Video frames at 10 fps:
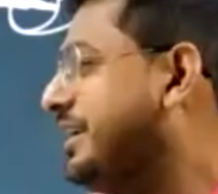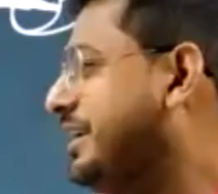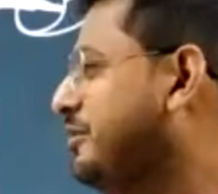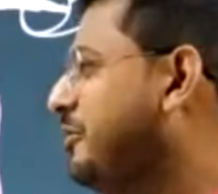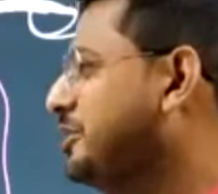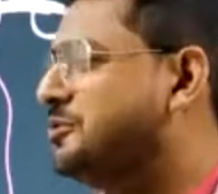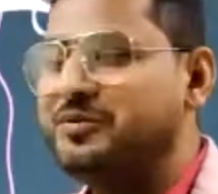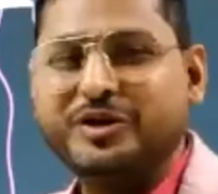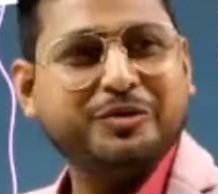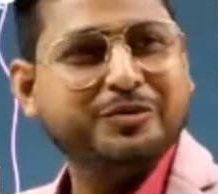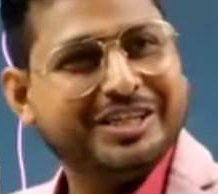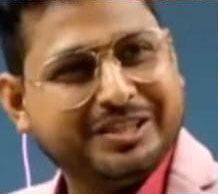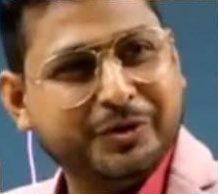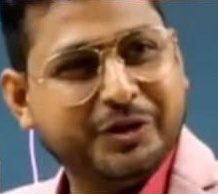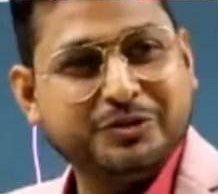wants to communicate with the
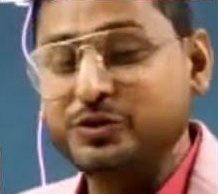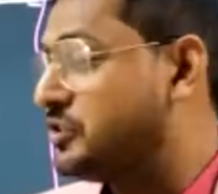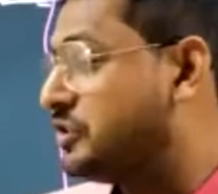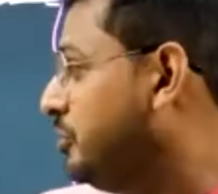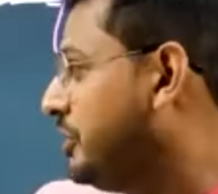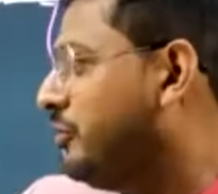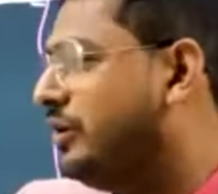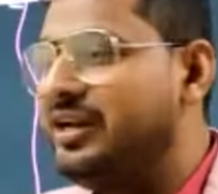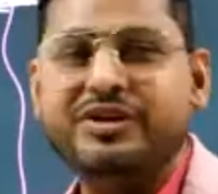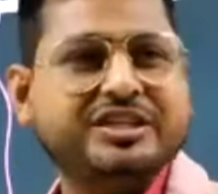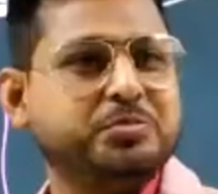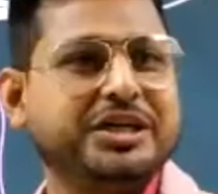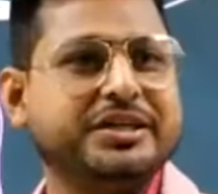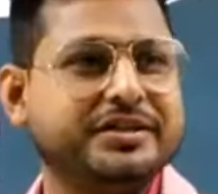computer, so this computer only will speak.